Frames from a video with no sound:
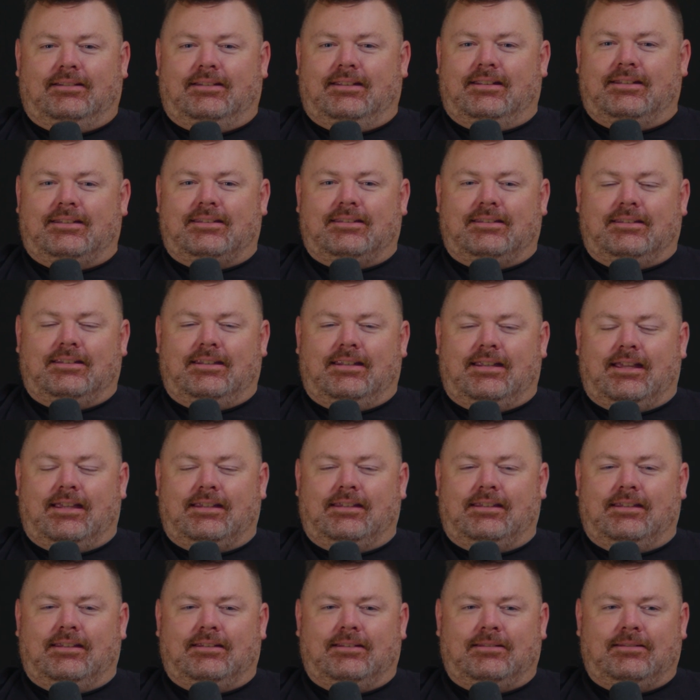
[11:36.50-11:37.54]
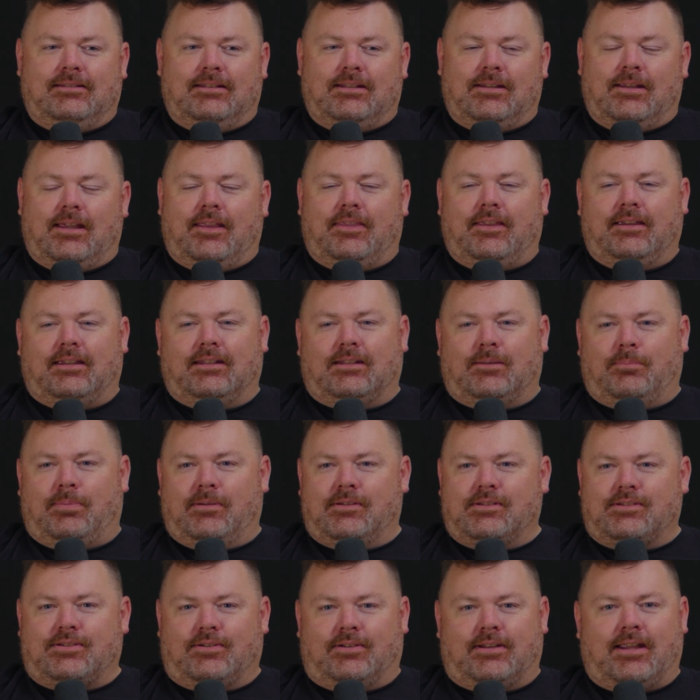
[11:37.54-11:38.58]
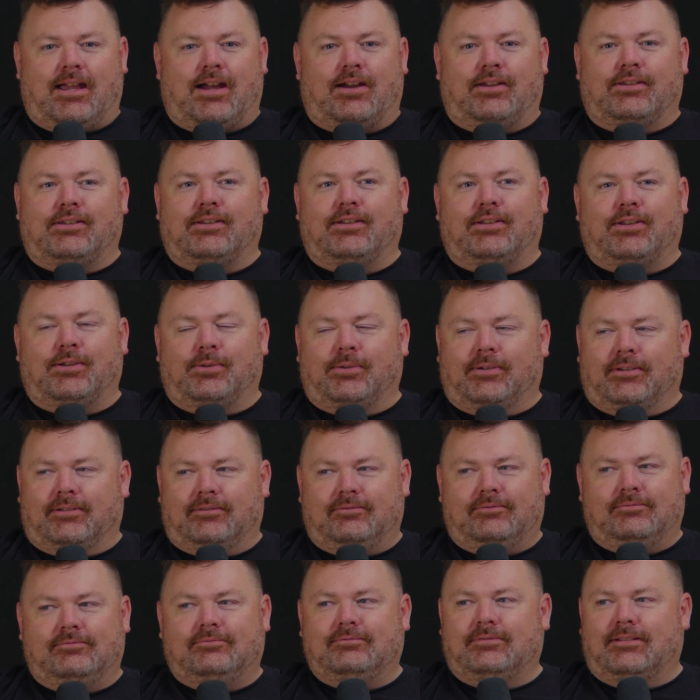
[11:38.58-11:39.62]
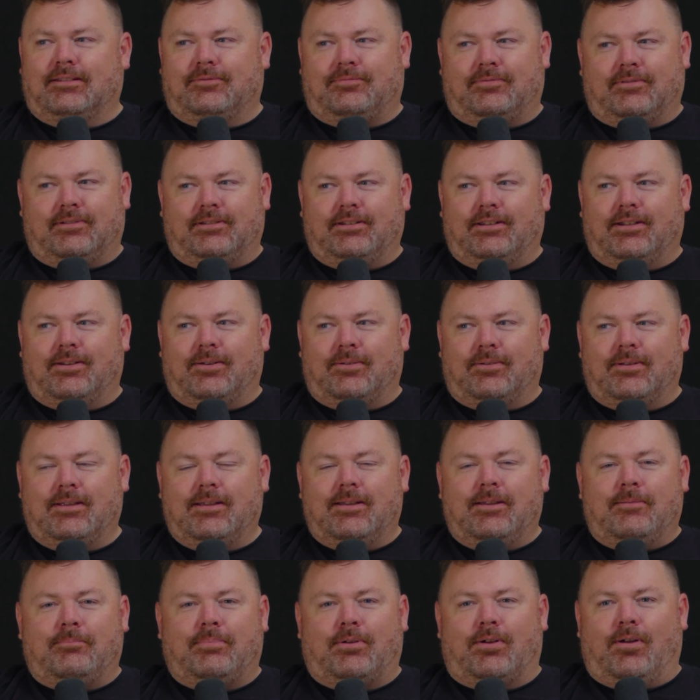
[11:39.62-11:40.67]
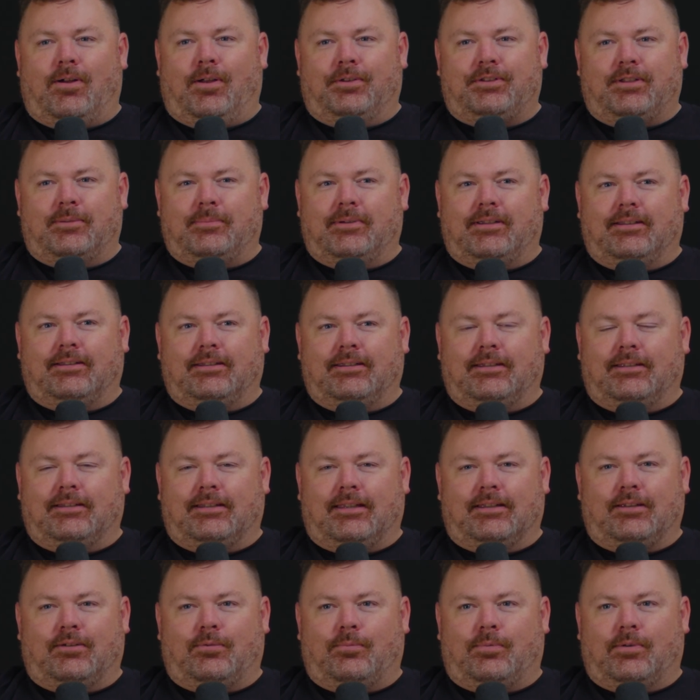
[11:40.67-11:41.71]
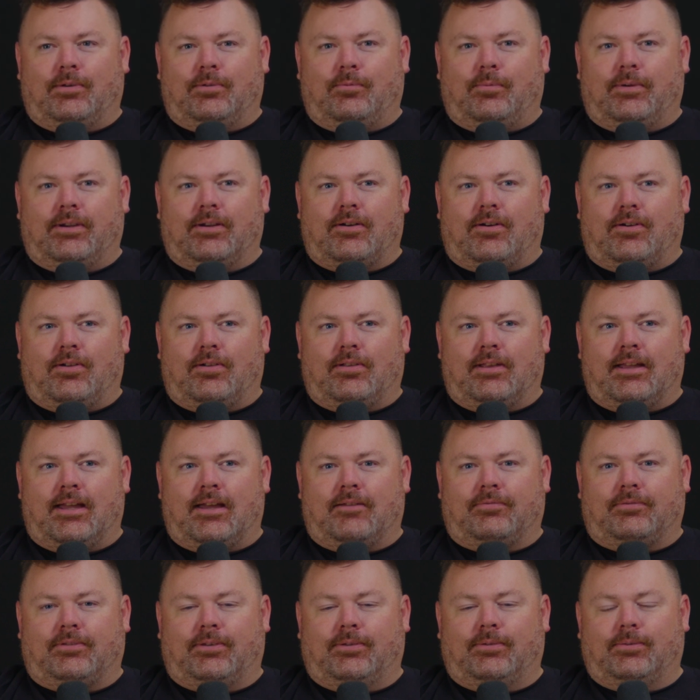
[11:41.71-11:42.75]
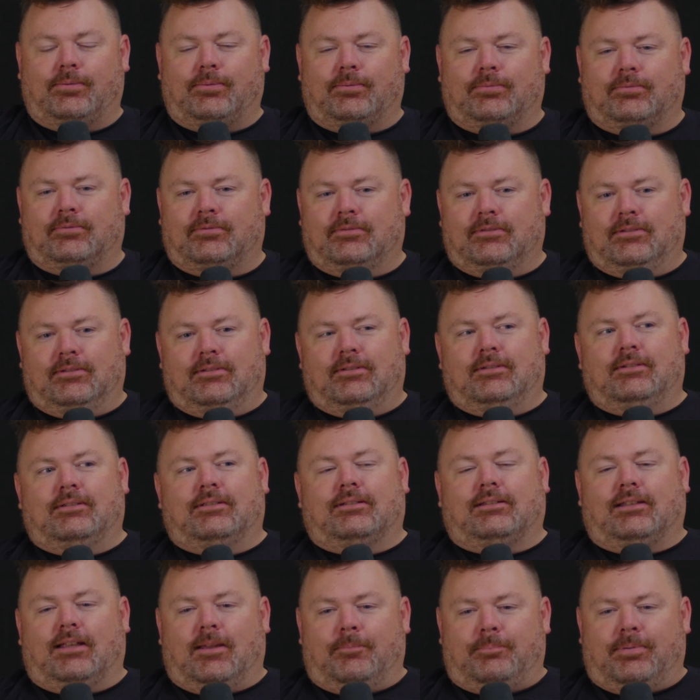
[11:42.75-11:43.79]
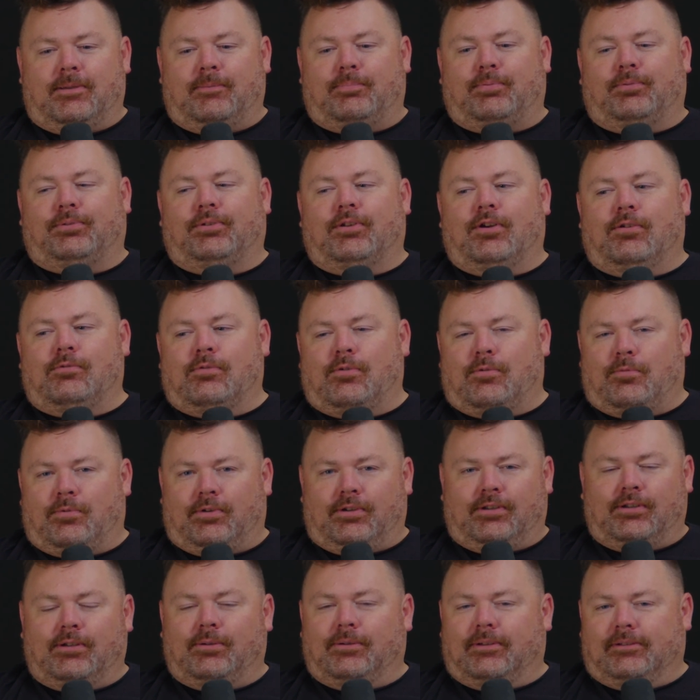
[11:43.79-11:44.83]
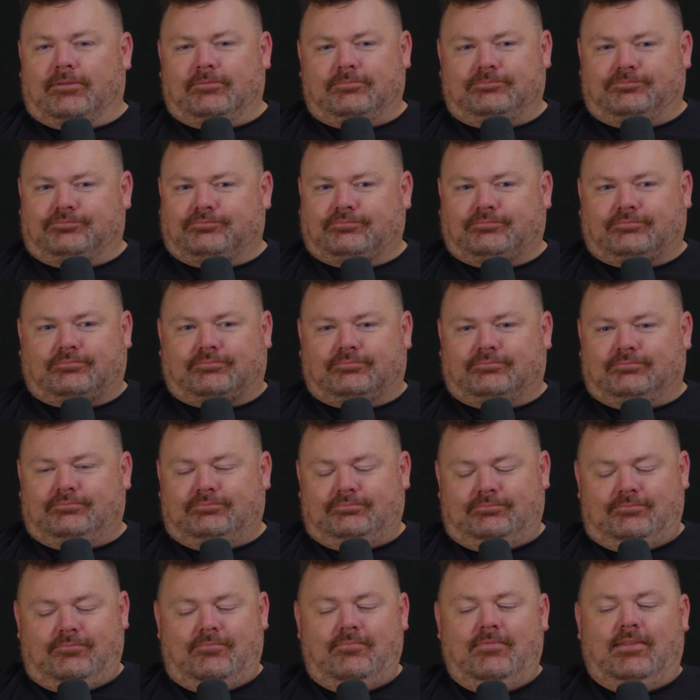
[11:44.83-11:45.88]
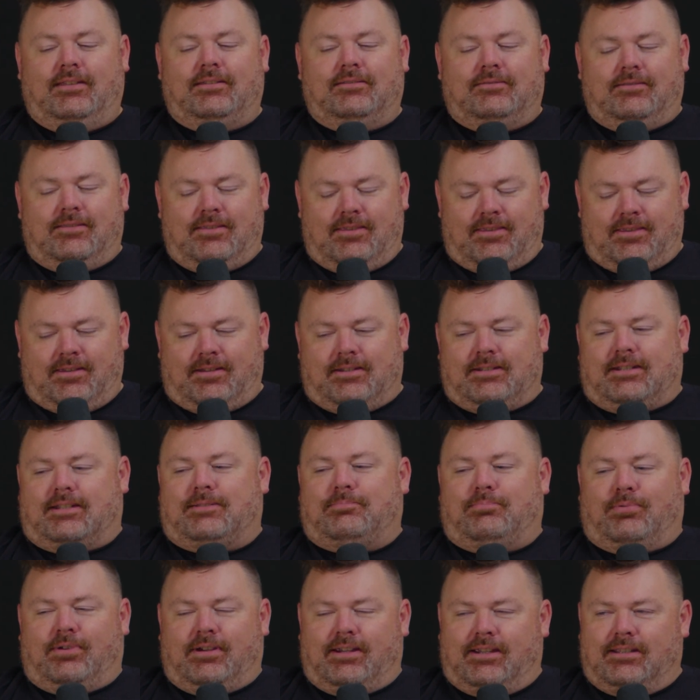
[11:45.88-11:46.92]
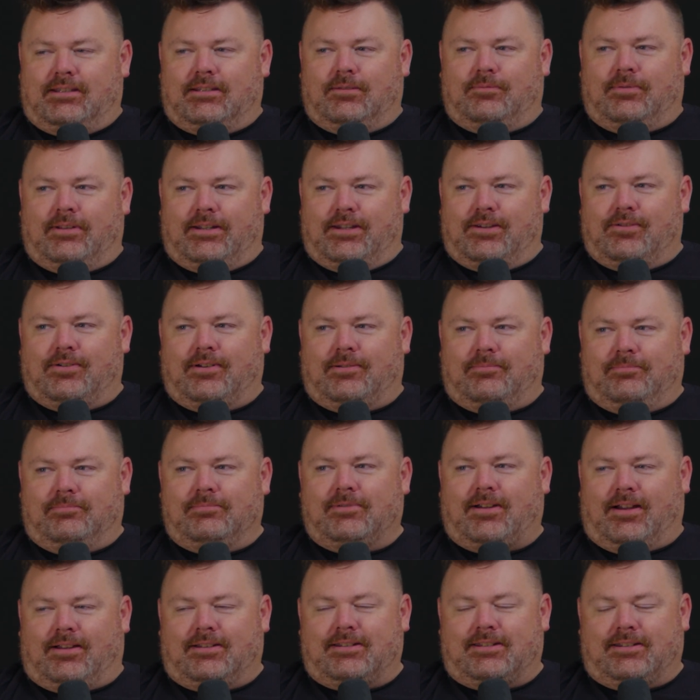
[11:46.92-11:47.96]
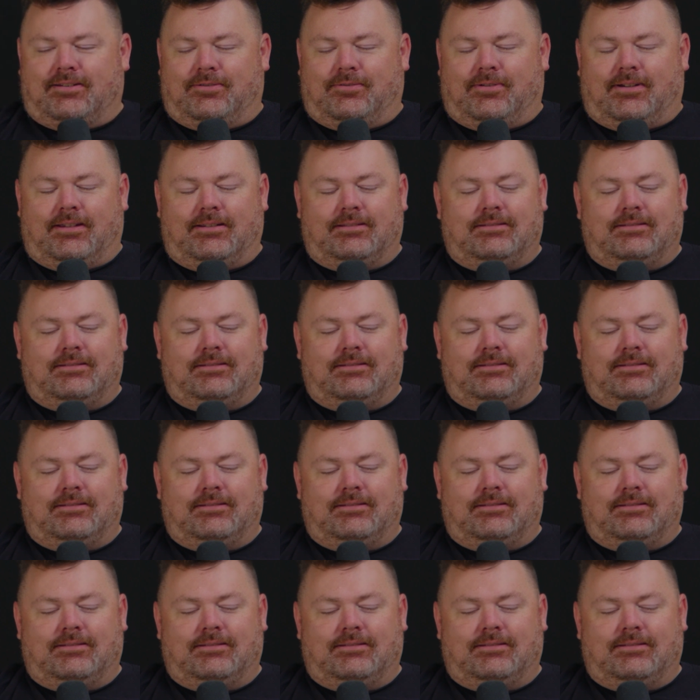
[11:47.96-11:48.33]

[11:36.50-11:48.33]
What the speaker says: I think it depends on how you do it, if you know. But ultimately, like we all have to let people know what we're doing, thus bring in the video content, right?